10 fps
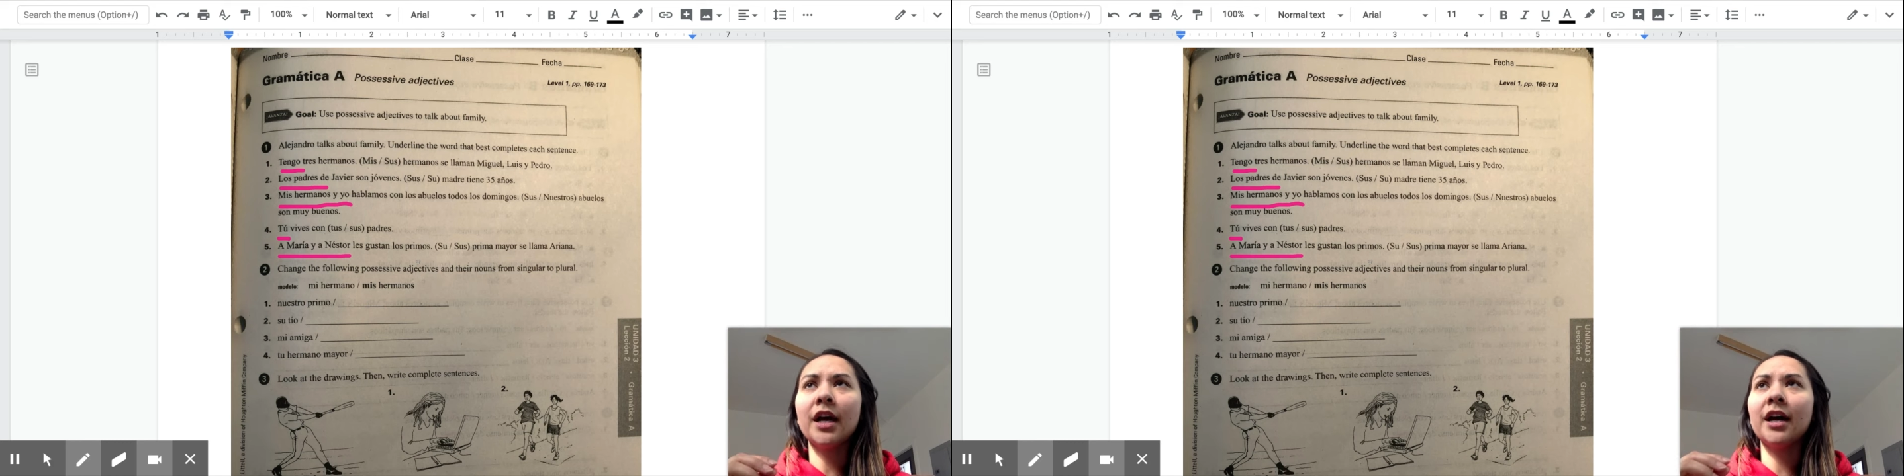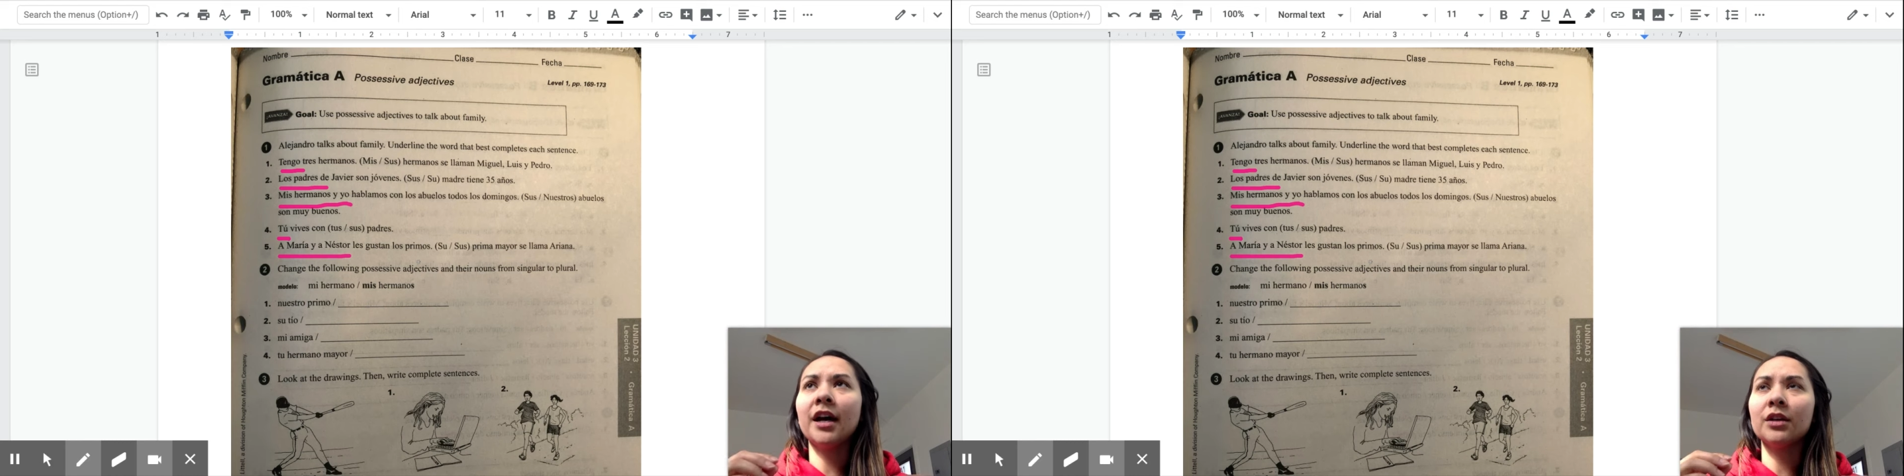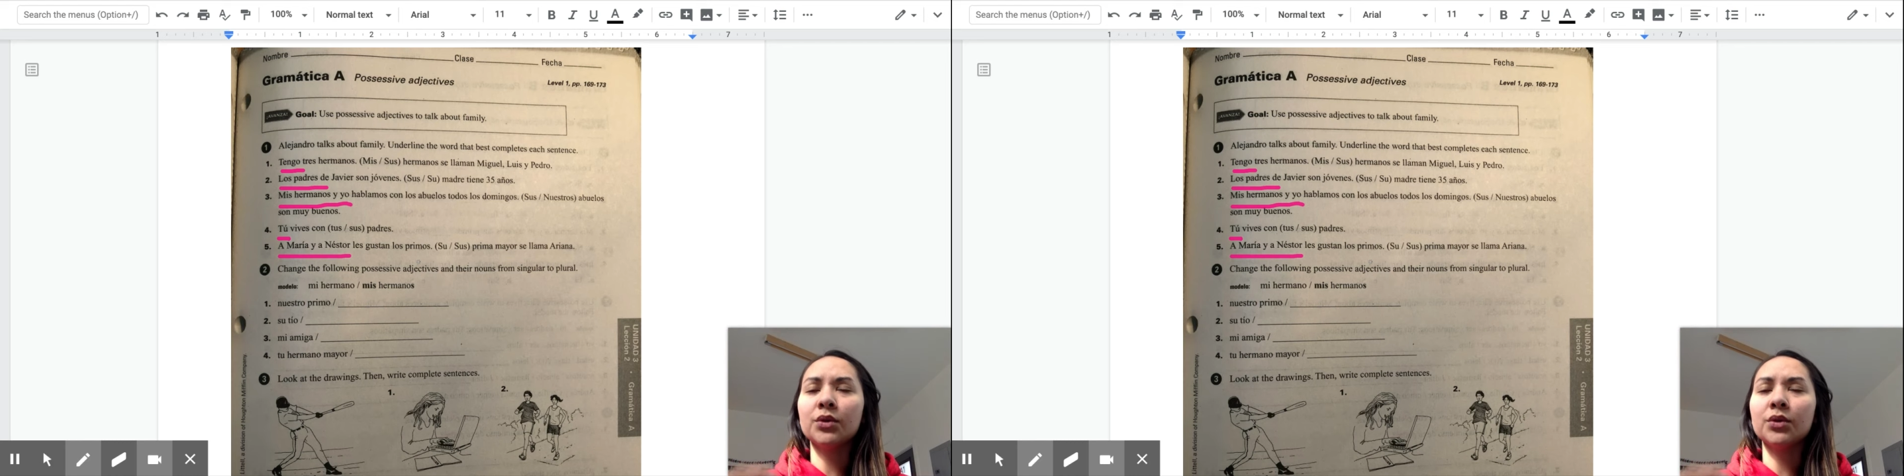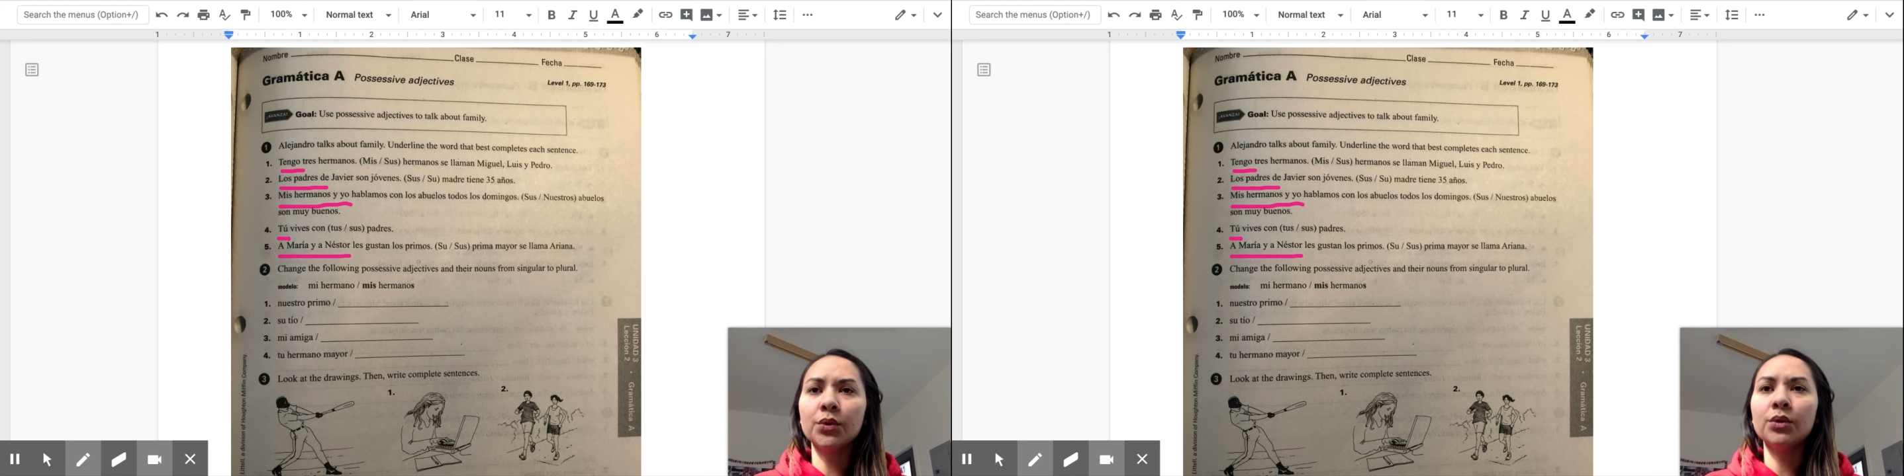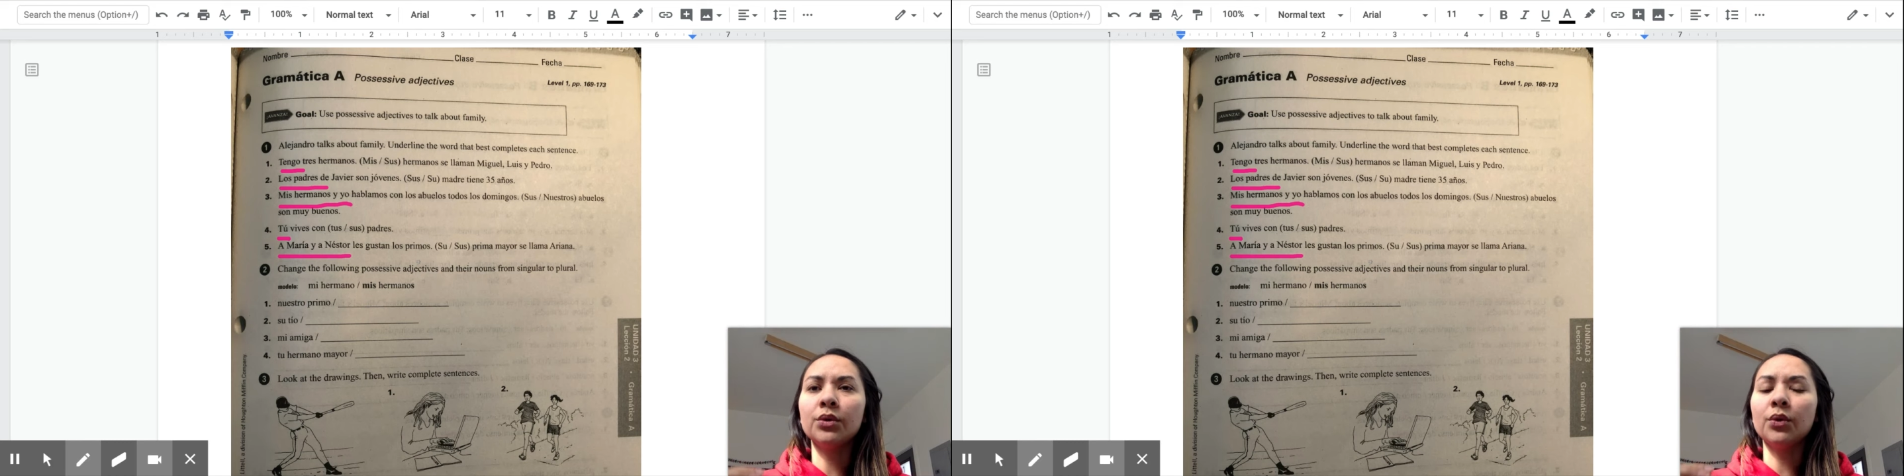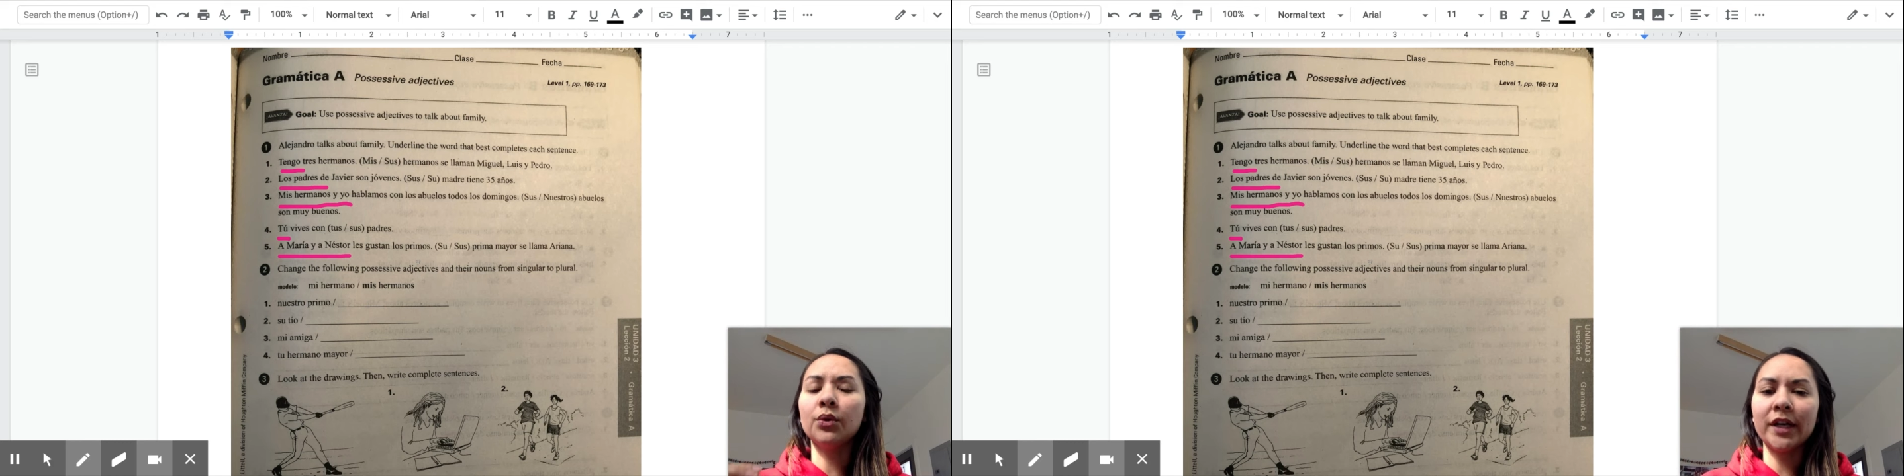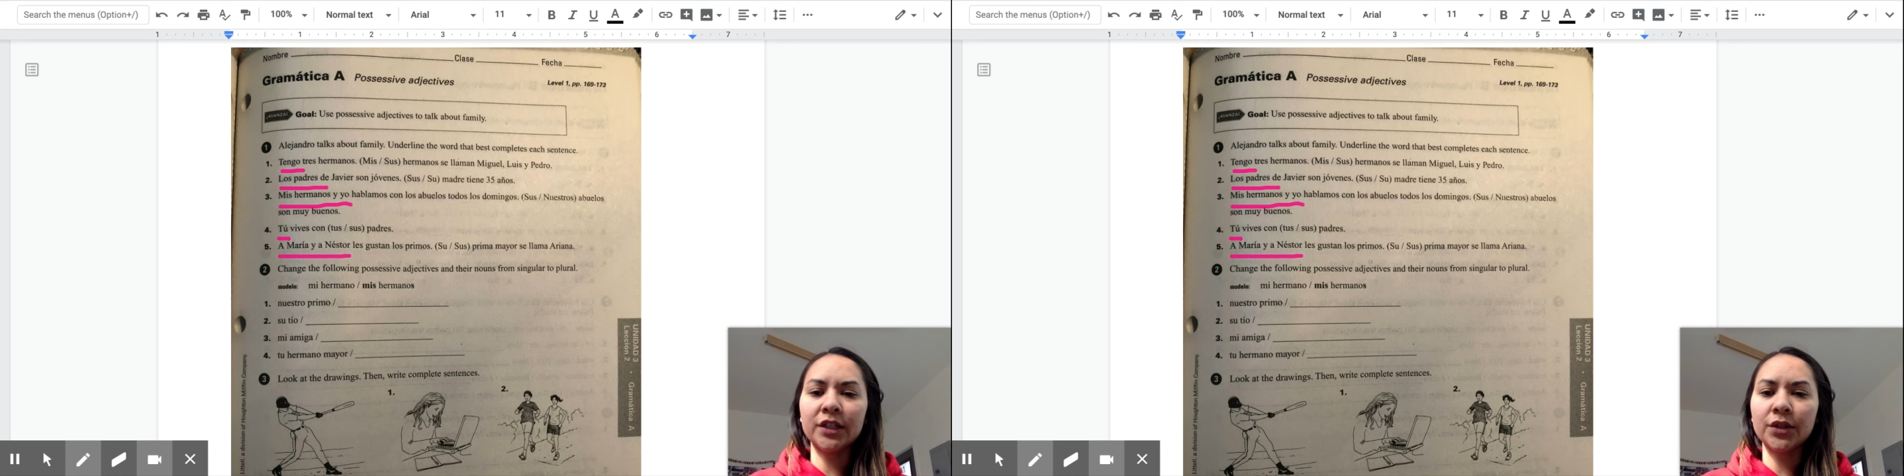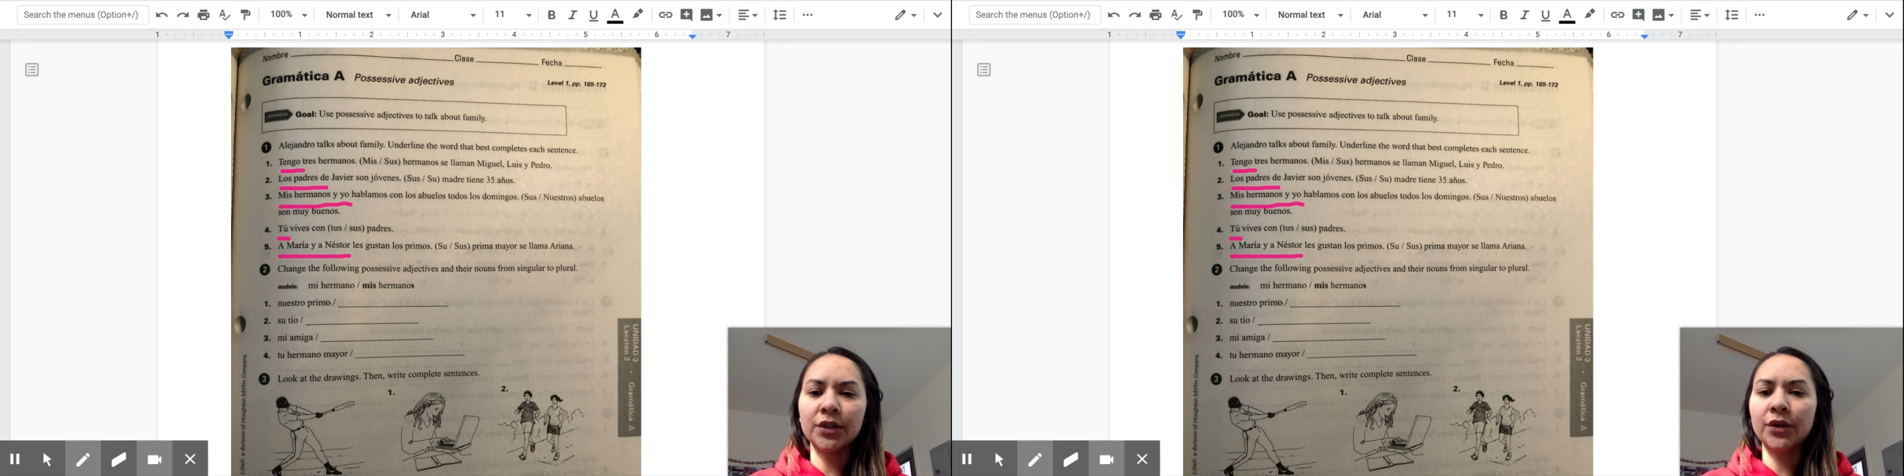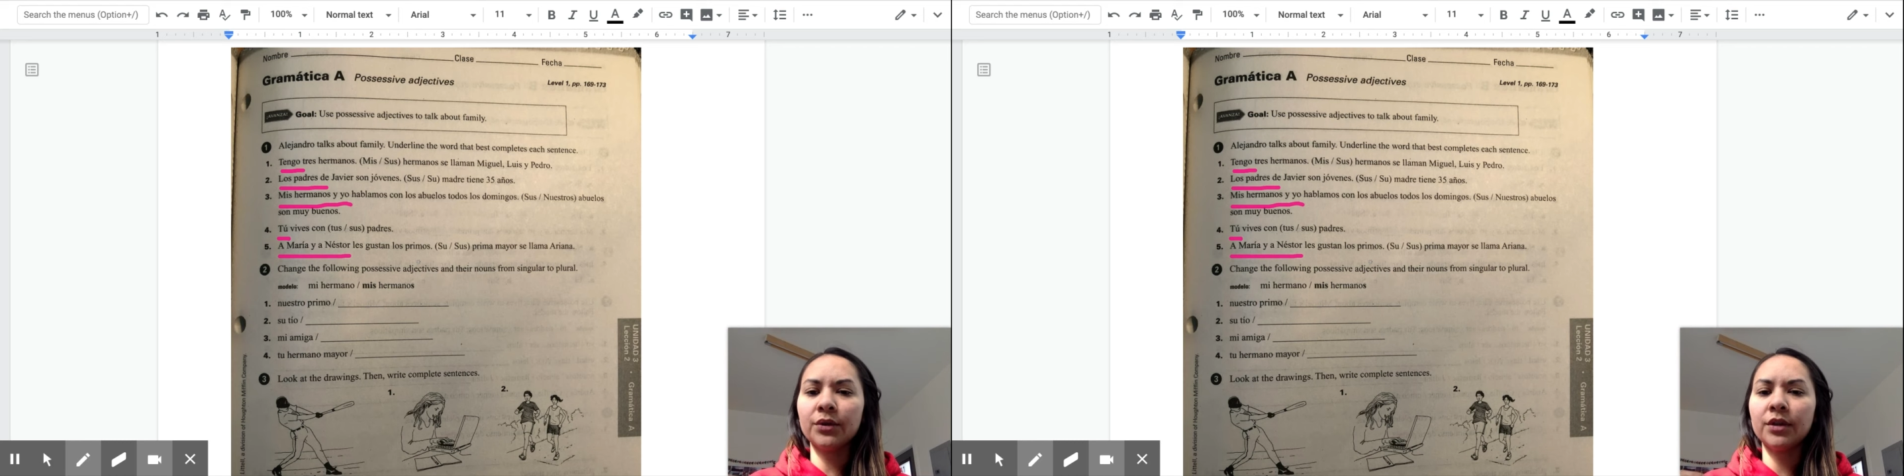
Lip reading: su, nuestro,